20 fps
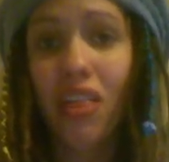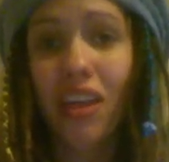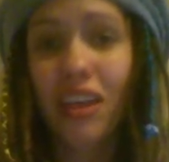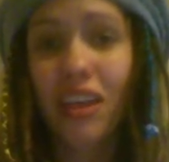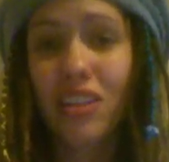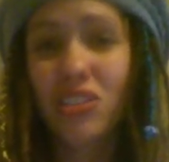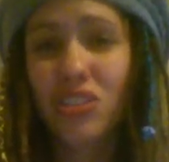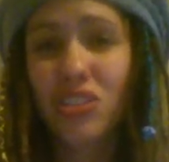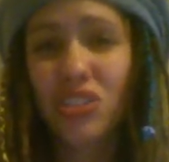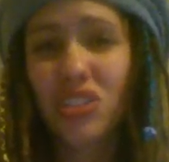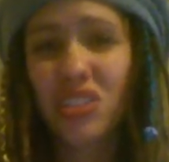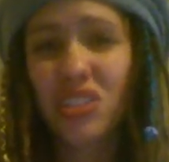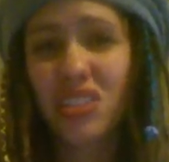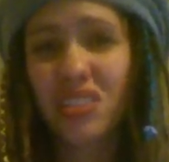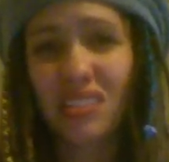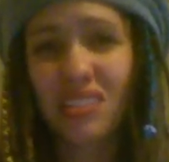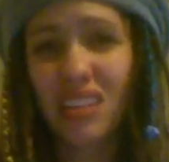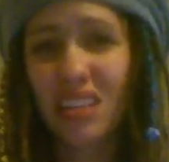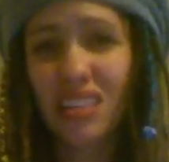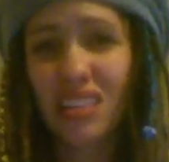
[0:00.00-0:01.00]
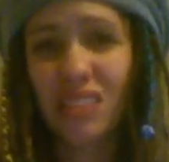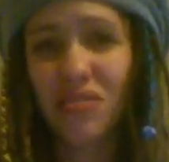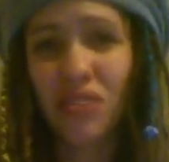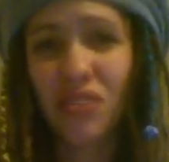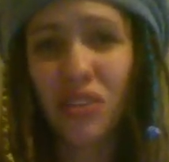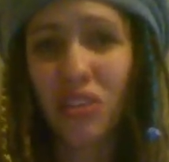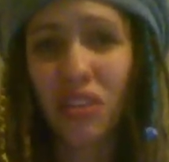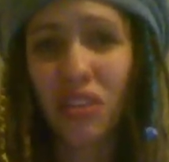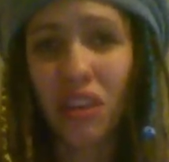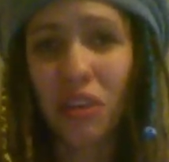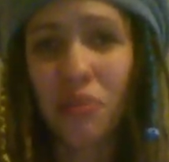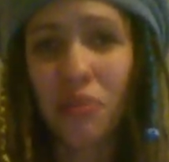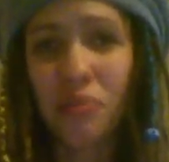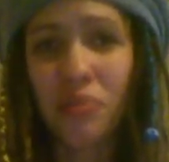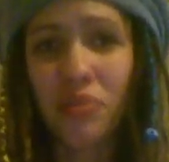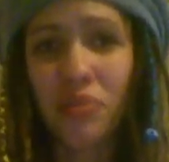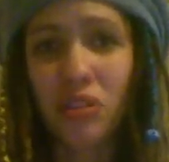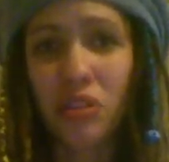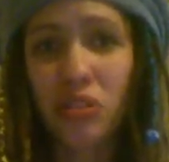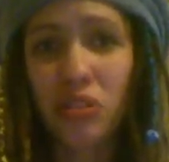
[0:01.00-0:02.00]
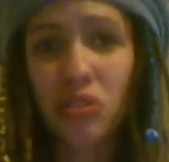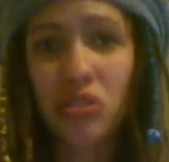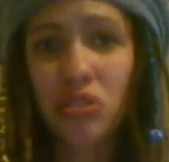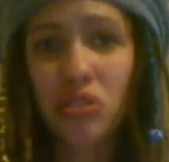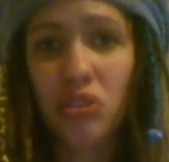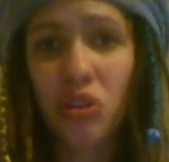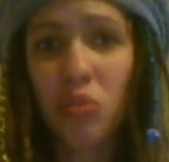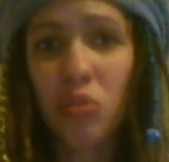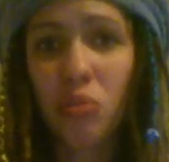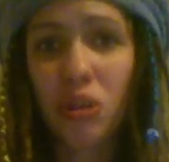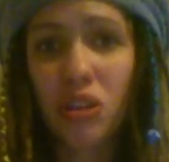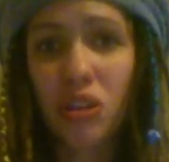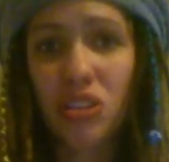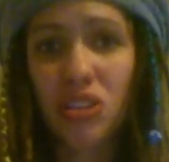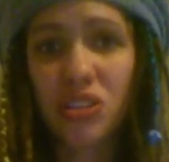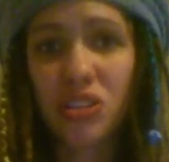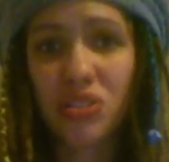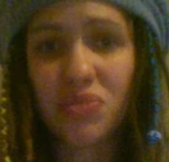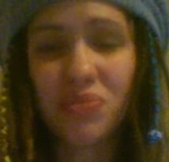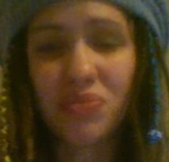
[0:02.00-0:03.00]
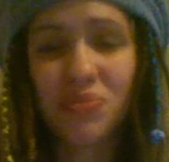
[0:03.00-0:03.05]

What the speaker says: It's filthy. There's so much